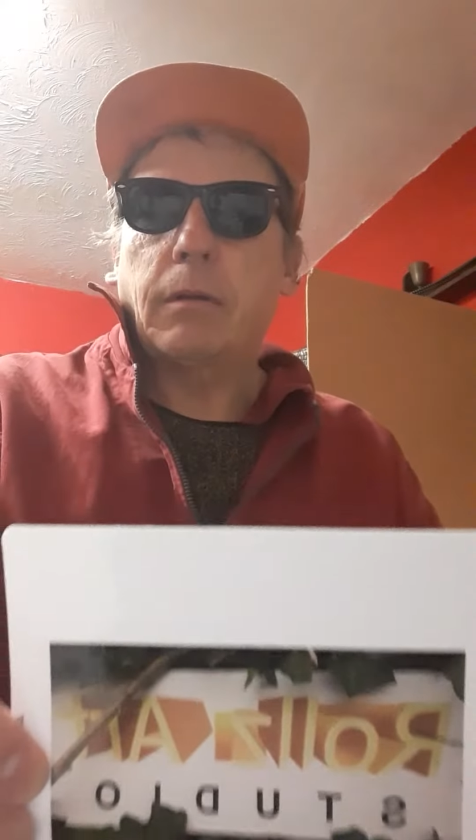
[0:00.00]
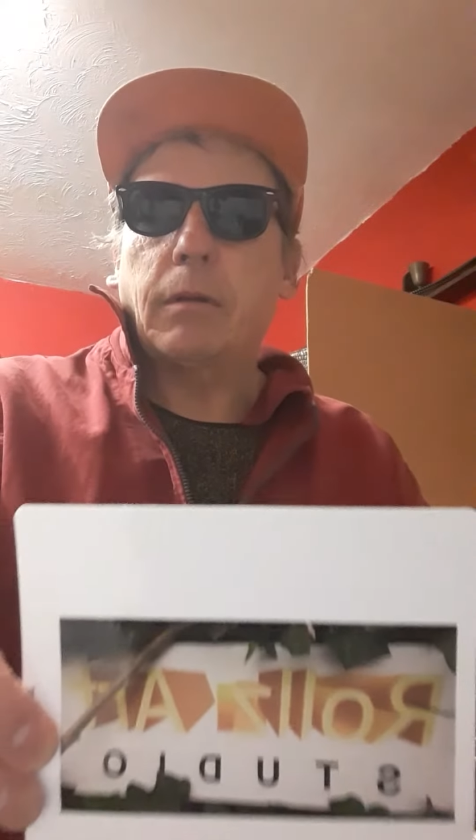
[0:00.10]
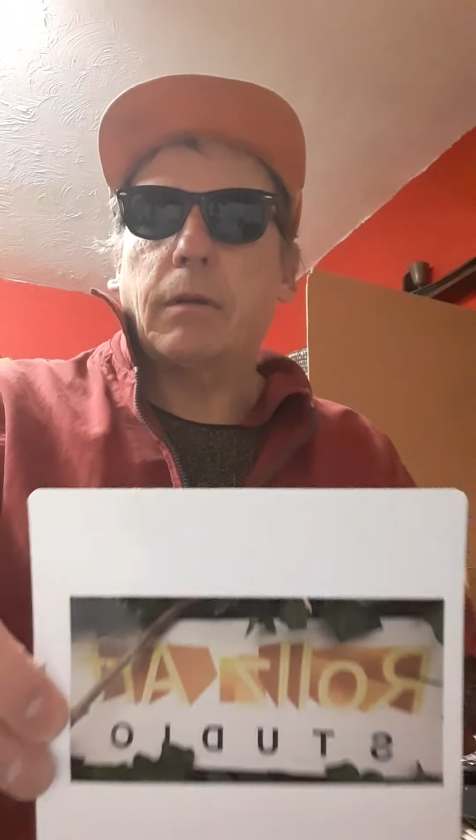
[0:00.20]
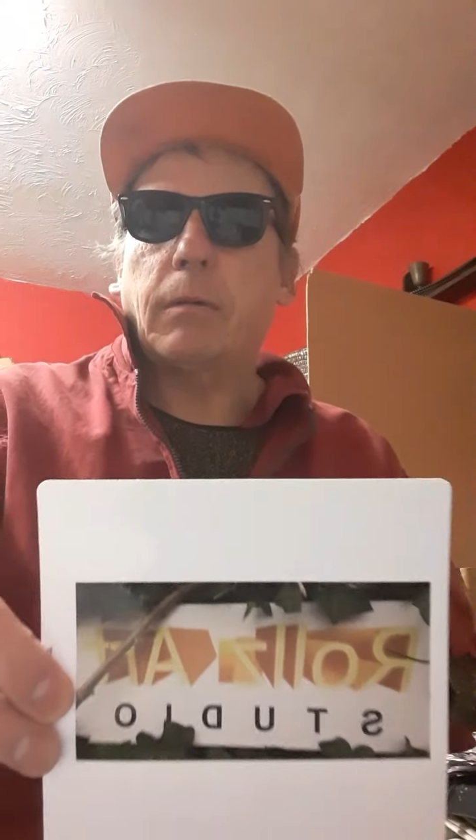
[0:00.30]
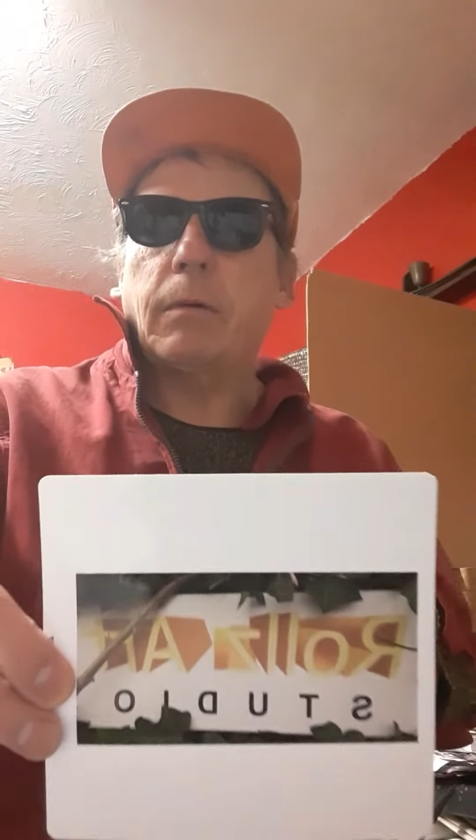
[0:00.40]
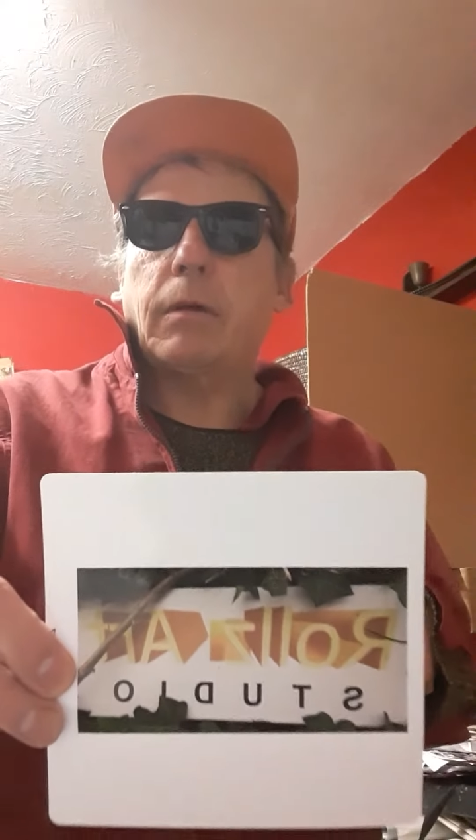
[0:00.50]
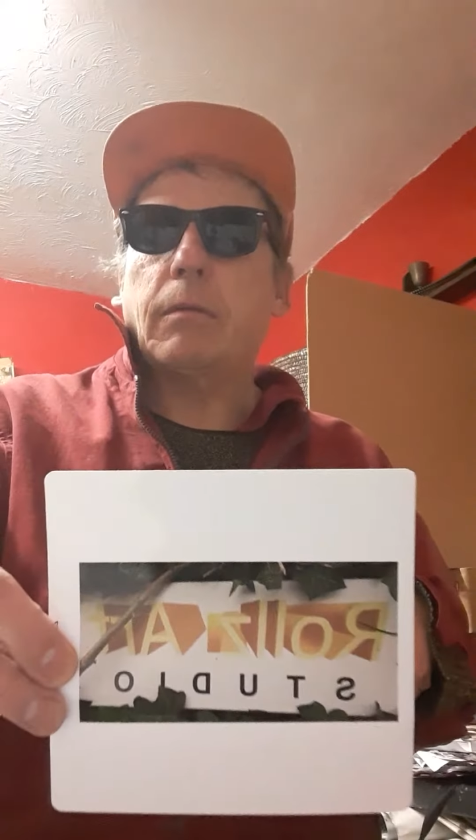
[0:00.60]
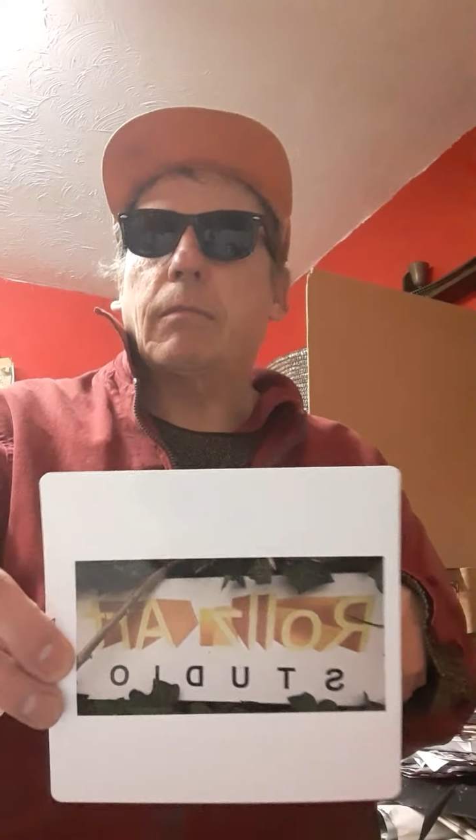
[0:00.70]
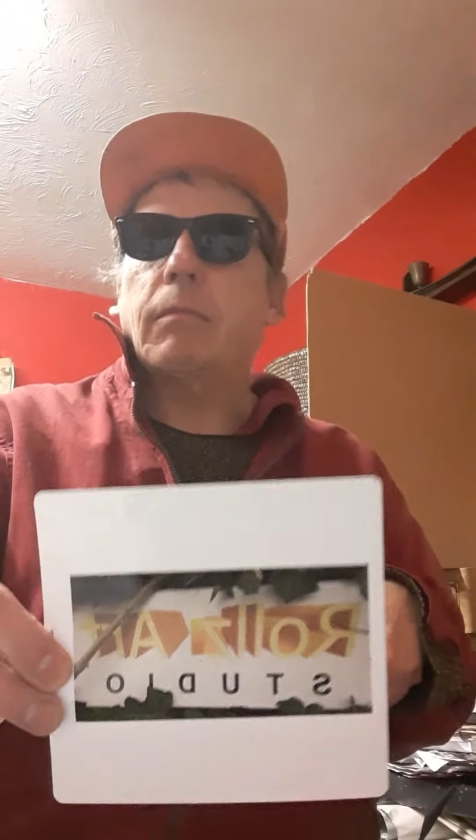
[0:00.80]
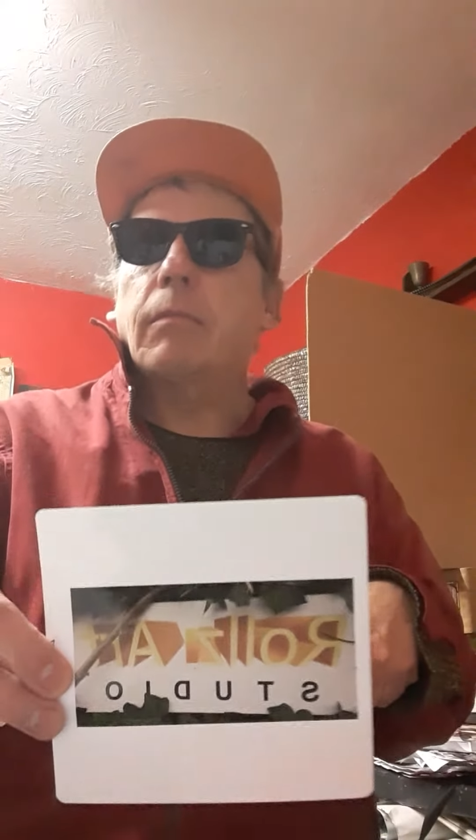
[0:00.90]
There we are.
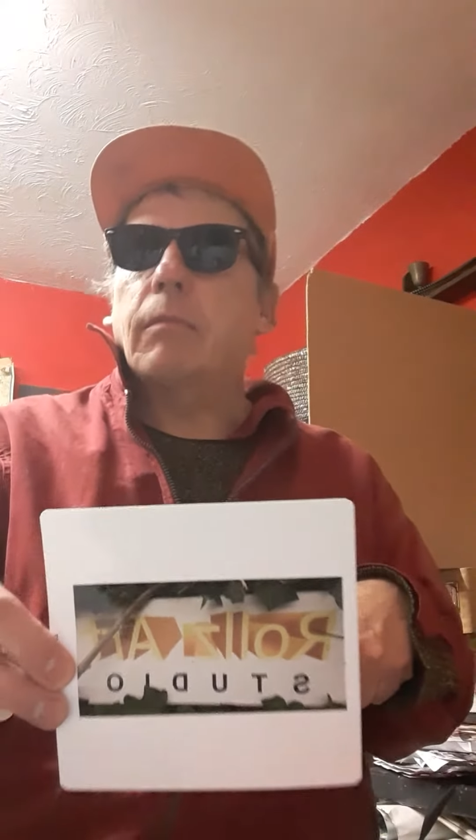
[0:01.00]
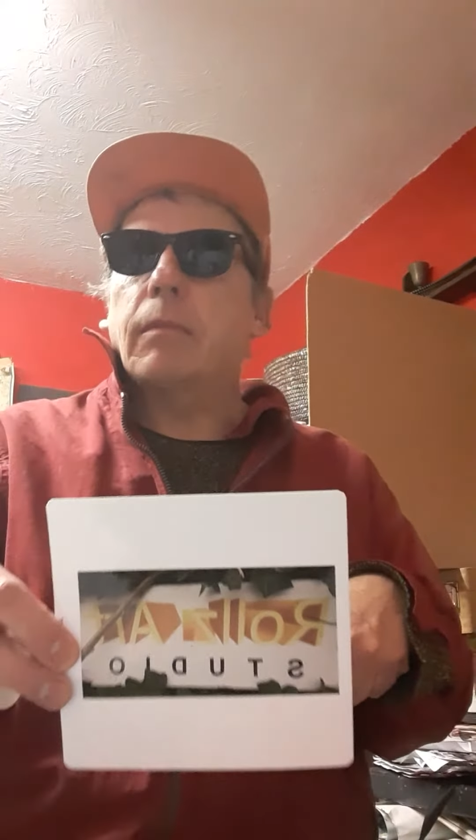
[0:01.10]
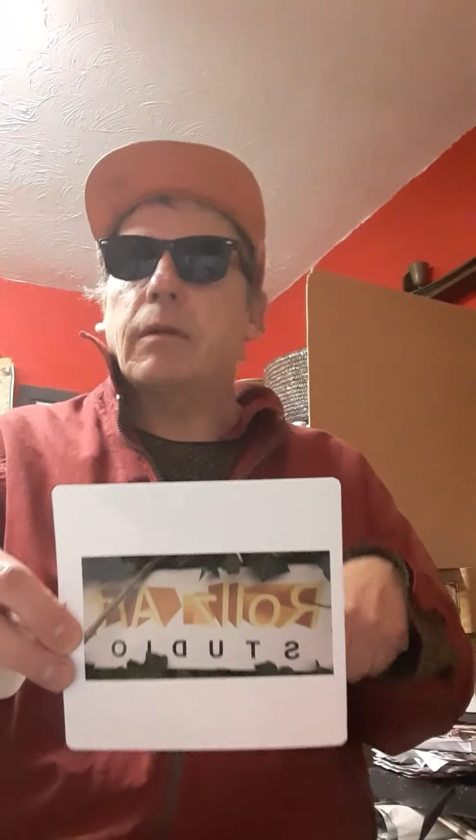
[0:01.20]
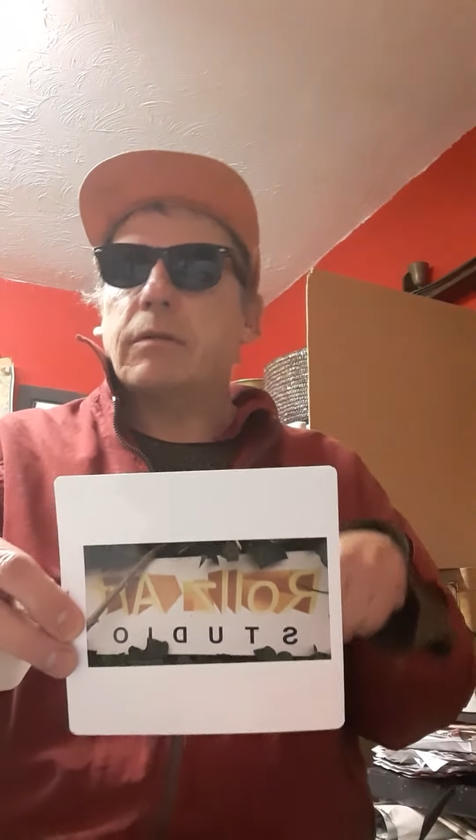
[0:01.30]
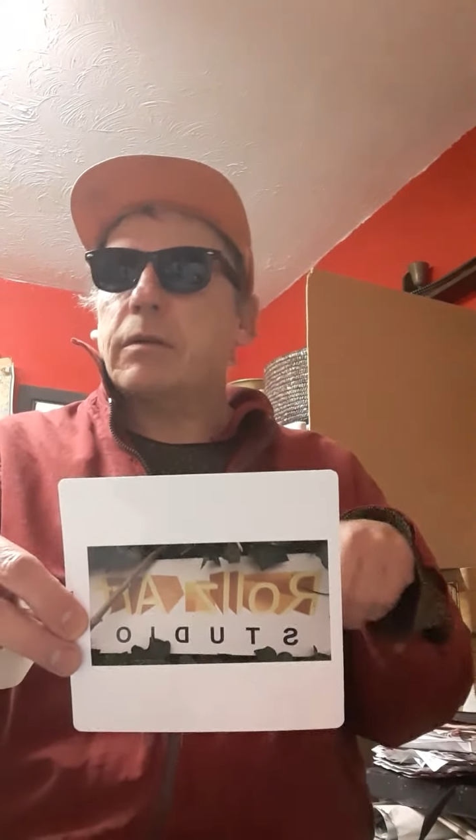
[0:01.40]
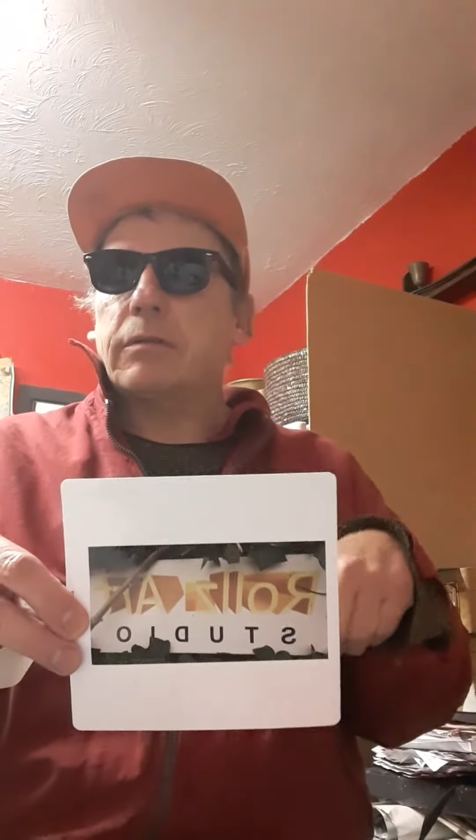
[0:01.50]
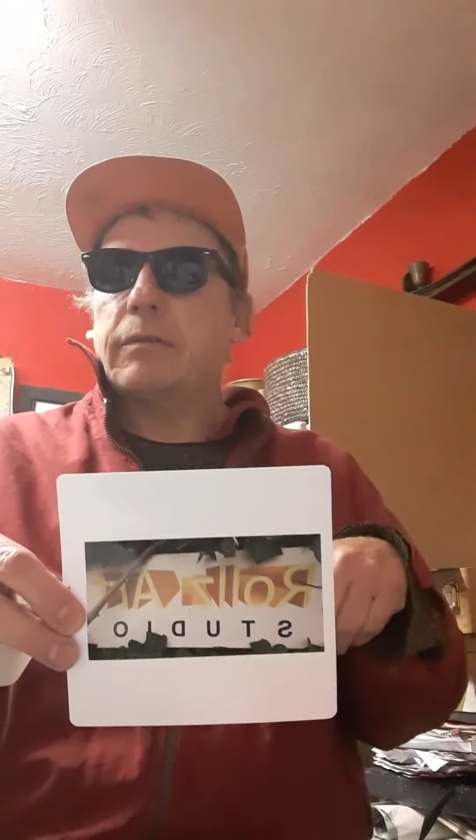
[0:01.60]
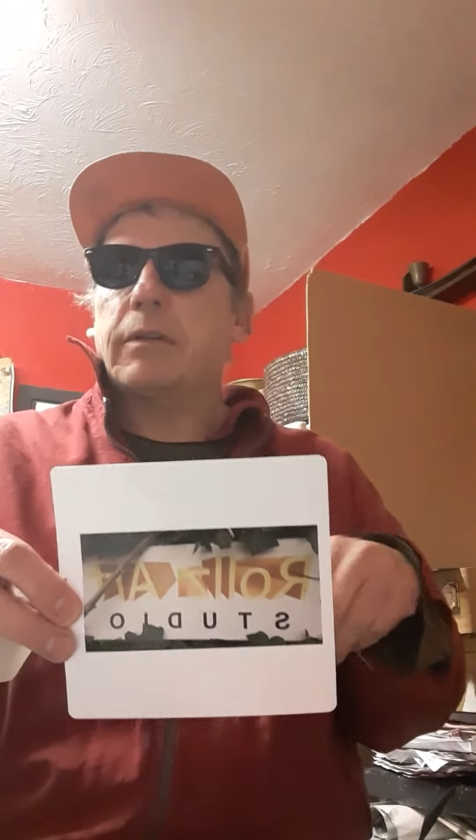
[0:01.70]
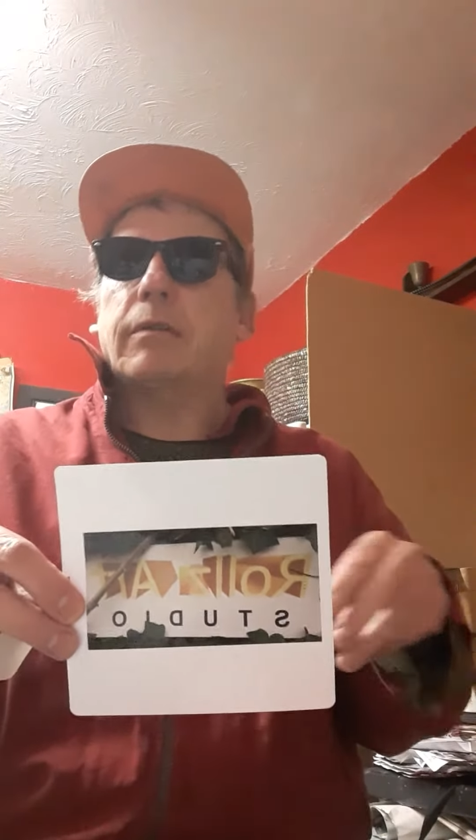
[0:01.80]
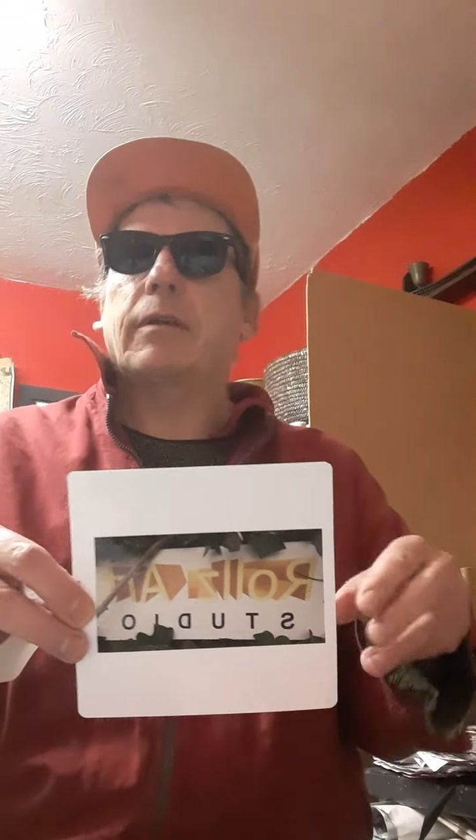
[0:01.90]
There's loads of
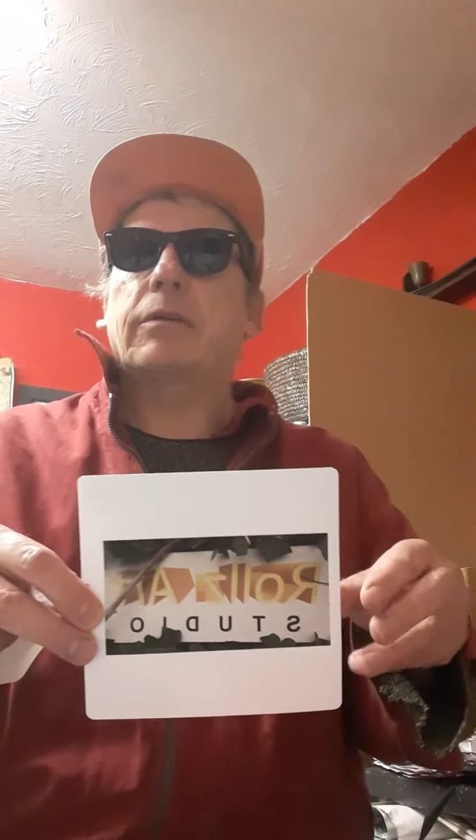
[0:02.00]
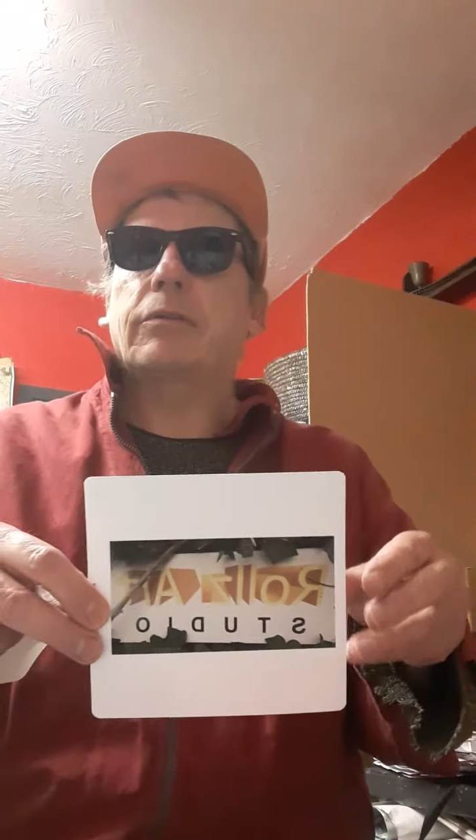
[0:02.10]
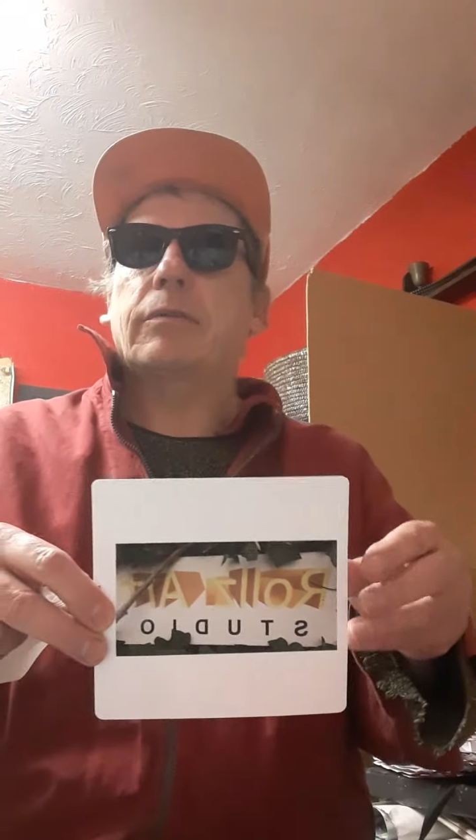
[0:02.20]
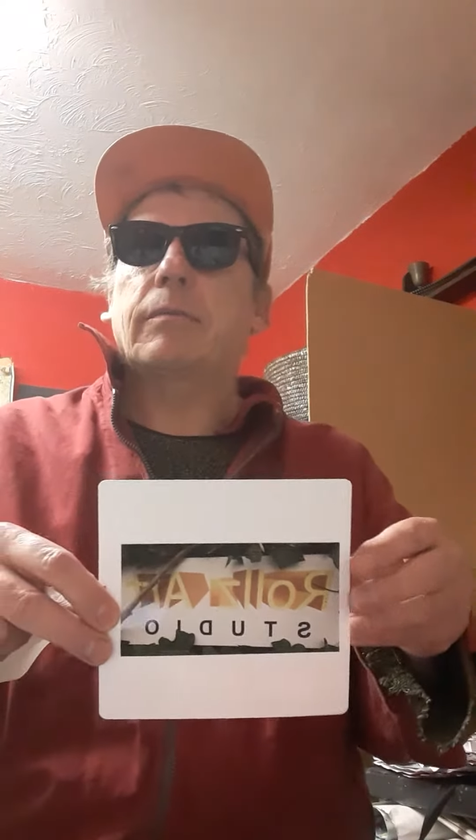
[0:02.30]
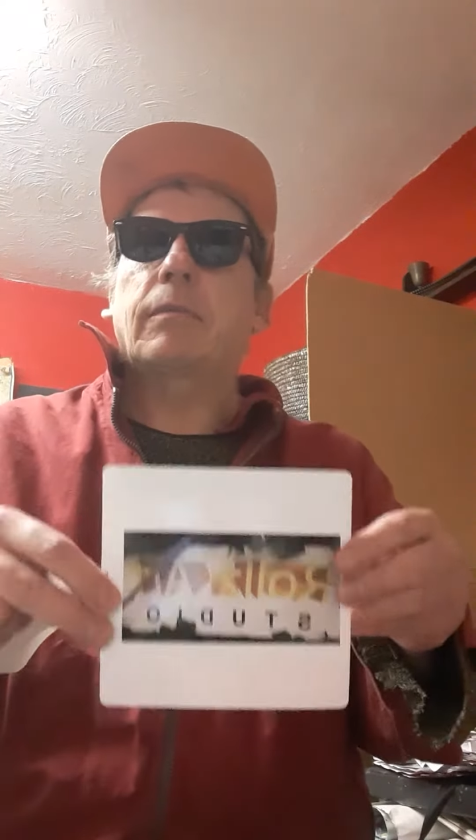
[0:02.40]
other things.